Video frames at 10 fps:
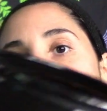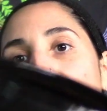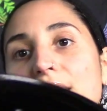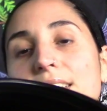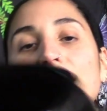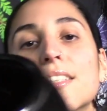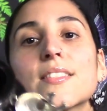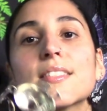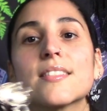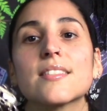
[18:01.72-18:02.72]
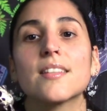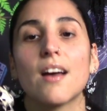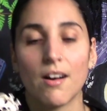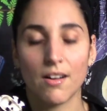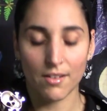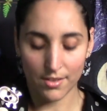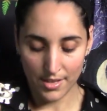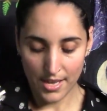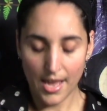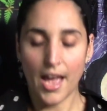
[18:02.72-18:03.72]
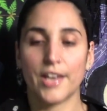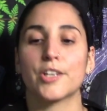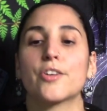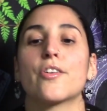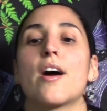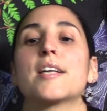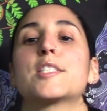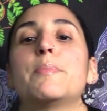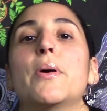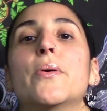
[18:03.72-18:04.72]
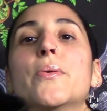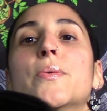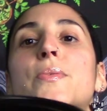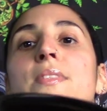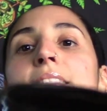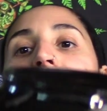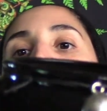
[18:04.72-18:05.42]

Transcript: got these little skull and crossbones